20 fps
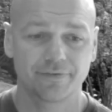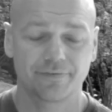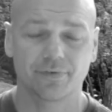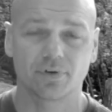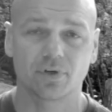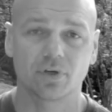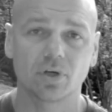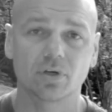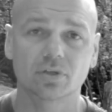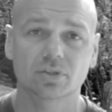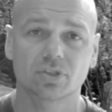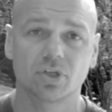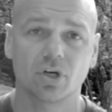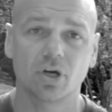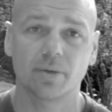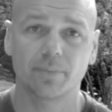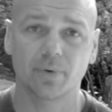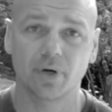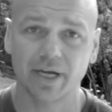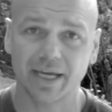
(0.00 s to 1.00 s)
for a long
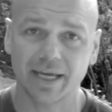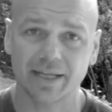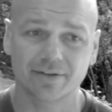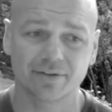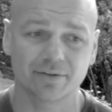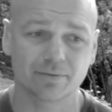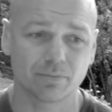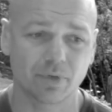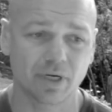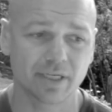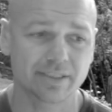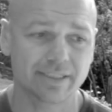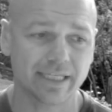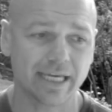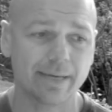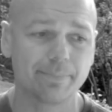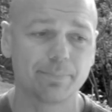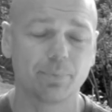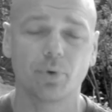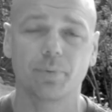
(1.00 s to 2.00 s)
time. I had my
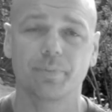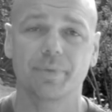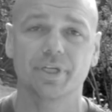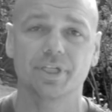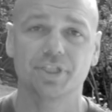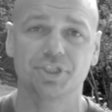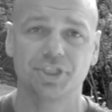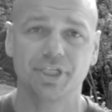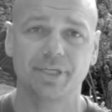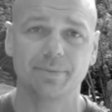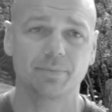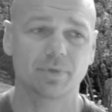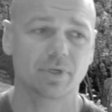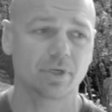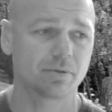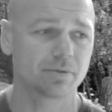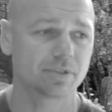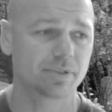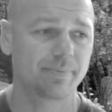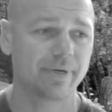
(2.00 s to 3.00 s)
dad bought me a gym when
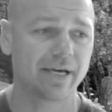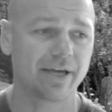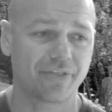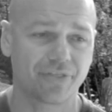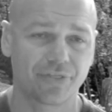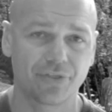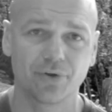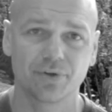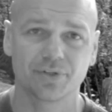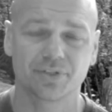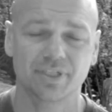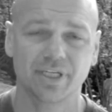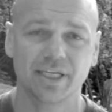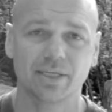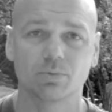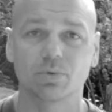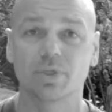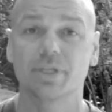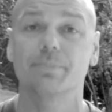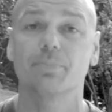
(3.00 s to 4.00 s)
I was about
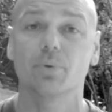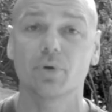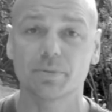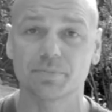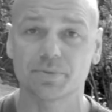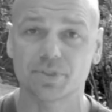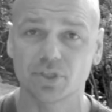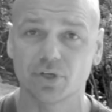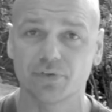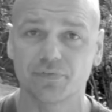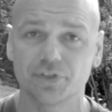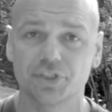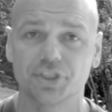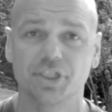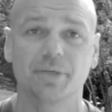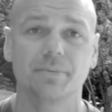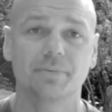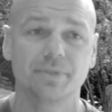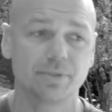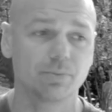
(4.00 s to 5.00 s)
13. Well, he bought himself a
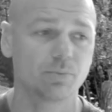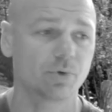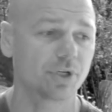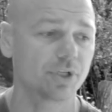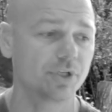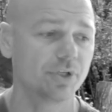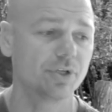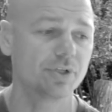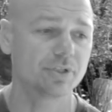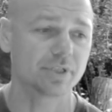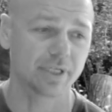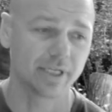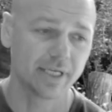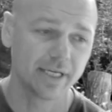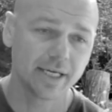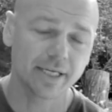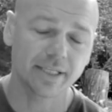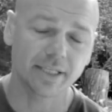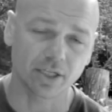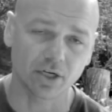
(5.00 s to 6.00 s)
gym and didn't want to use it.
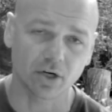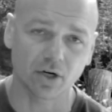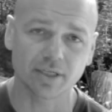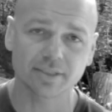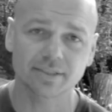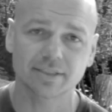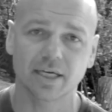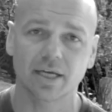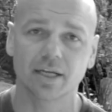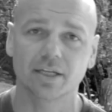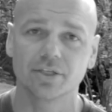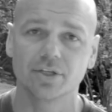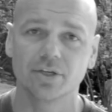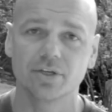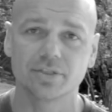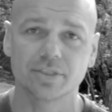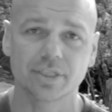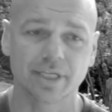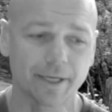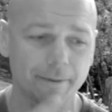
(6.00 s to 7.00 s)
Then I started
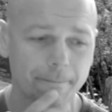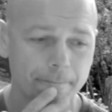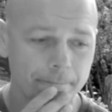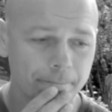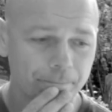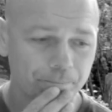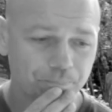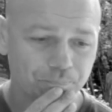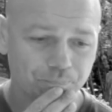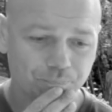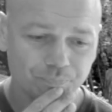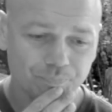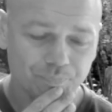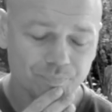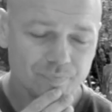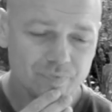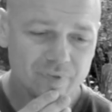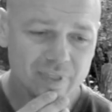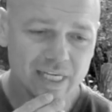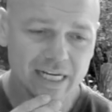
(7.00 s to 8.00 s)
using it,
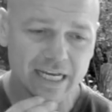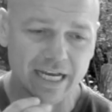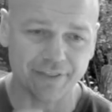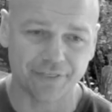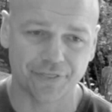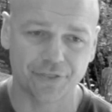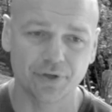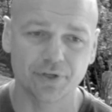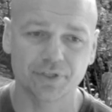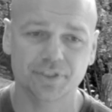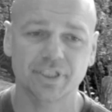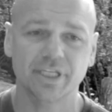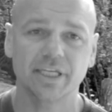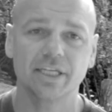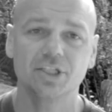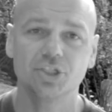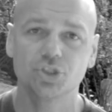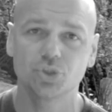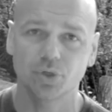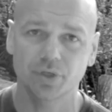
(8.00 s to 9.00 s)
at
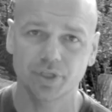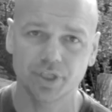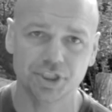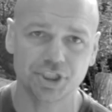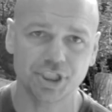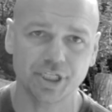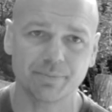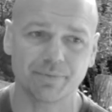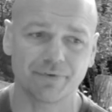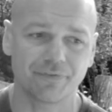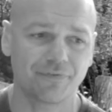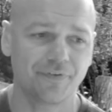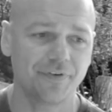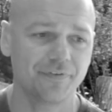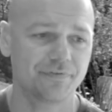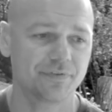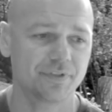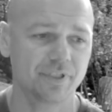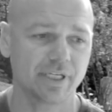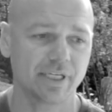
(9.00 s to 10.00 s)
13, joined the gym at
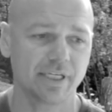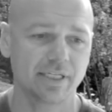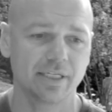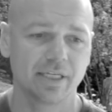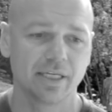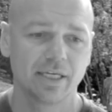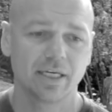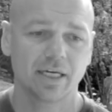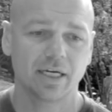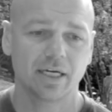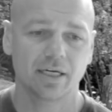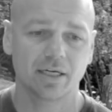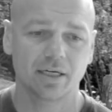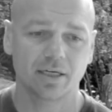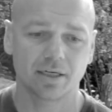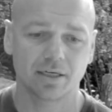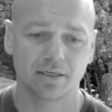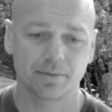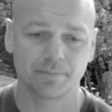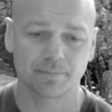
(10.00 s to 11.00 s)
15,
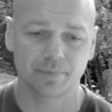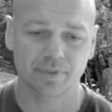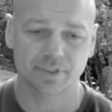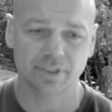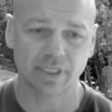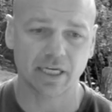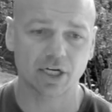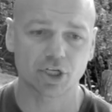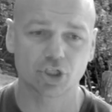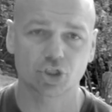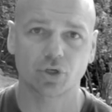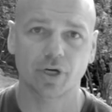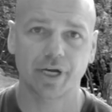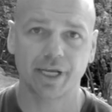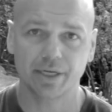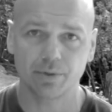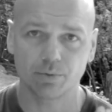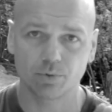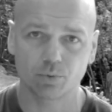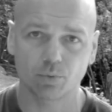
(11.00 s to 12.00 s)
um, started
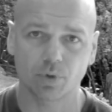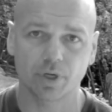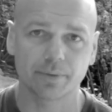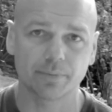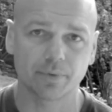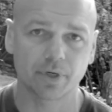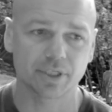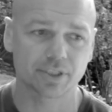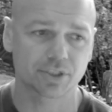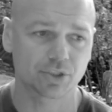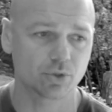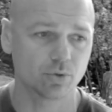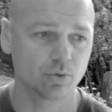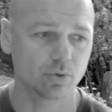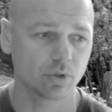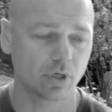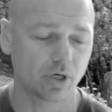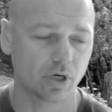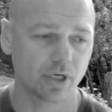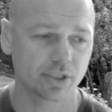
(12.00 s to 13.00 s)
training with one of my
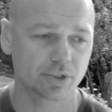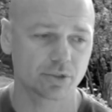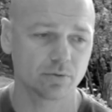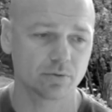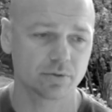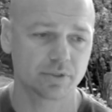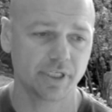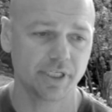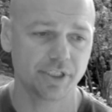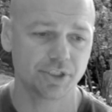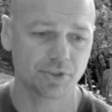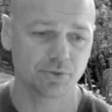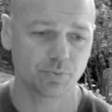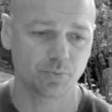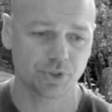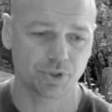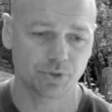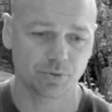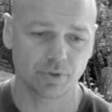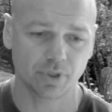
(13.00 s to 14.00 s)
school, high school teachers,
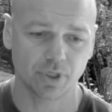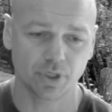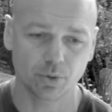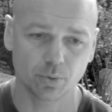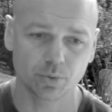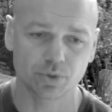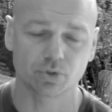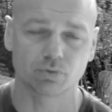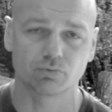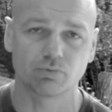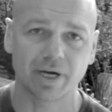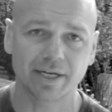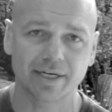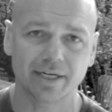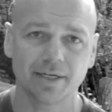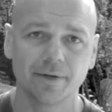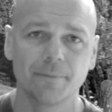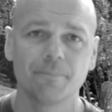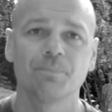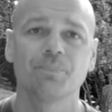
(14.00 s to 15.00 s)
which who was a
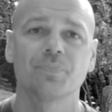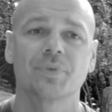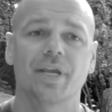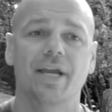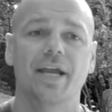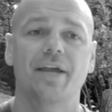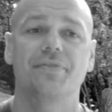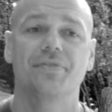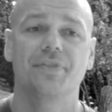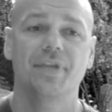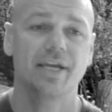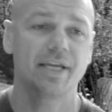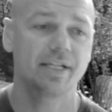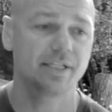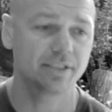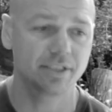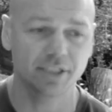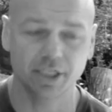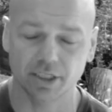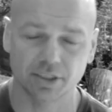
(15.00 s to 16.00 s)
runner, and
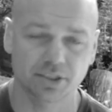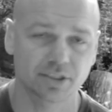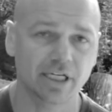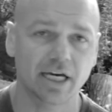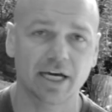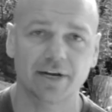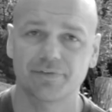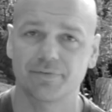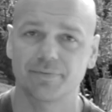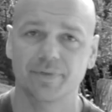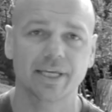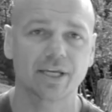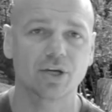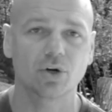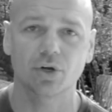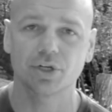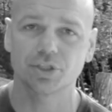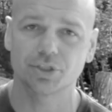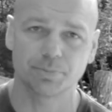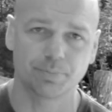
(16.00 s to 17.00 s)
then you know started from then
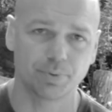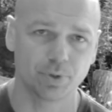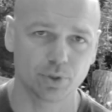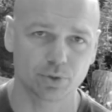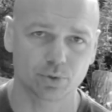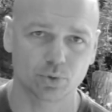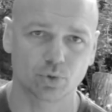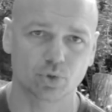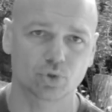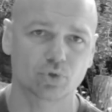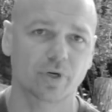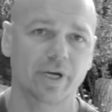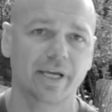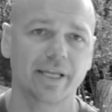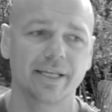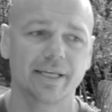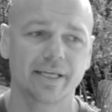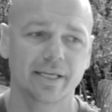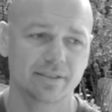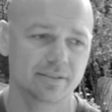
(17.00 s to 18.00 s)
got into personal
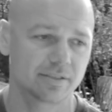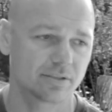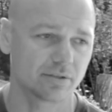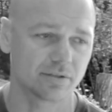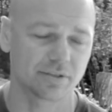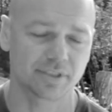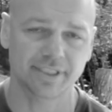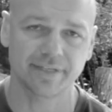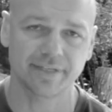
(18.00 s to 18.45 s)
training at sort of